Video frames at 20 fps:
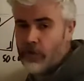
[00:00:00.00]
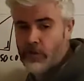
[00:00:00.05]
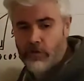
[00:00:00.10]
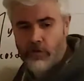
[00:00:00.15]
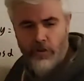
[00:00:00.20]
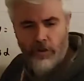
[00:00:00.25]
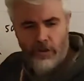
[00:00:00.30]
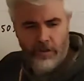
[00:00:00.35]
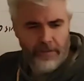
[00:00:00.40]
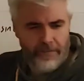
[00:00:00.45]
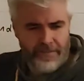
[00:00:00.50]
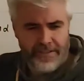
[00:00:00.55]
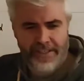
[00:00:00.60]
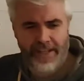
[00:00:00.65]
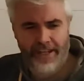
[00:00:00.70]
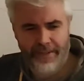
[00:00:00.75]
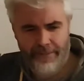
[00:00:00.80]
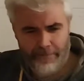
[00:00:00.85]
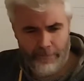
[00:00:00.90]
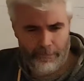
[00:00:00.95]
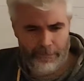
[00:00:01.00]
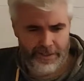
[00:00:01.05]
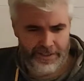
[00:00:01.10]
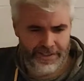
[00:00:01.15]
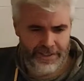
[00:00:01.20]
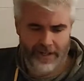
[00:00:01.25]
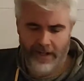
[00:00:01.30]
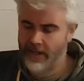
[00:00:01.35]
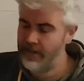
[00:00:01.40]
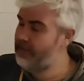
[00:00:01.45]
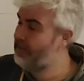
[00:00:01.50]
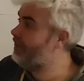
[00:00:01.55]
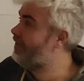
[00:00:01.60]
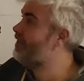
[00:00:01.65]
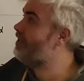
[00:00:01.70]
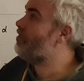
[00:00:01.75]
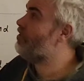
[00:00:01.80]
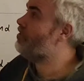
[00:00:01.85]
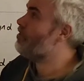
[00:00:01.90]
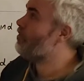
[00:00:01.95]
You could have said from the start that
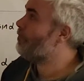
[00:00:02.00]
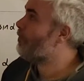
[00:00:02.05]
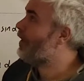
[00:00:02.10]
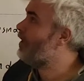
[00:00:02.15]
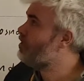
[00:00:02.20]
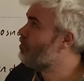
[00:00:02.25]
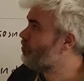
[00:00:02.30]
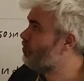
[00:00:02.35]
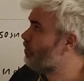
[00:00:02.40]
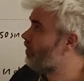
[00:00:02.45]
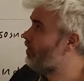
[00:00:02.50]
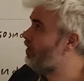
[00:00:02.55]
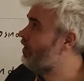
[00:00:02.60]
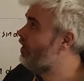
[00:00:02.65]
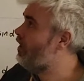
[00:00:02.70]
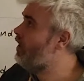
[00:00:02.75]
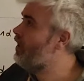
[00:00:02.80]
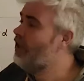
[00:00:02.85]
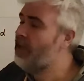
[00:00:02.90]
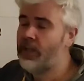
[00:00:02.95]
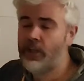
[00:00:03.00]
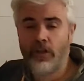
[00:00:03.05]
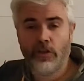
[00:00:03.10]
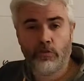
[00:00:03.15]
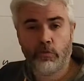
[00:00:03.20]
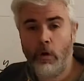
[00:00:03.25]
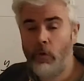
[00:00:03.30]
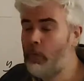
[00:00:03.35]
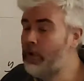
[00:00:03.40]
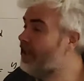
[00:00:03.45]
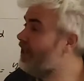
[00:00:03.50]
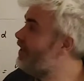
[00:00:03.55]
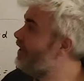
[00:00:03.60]
these are symmetrical, because what we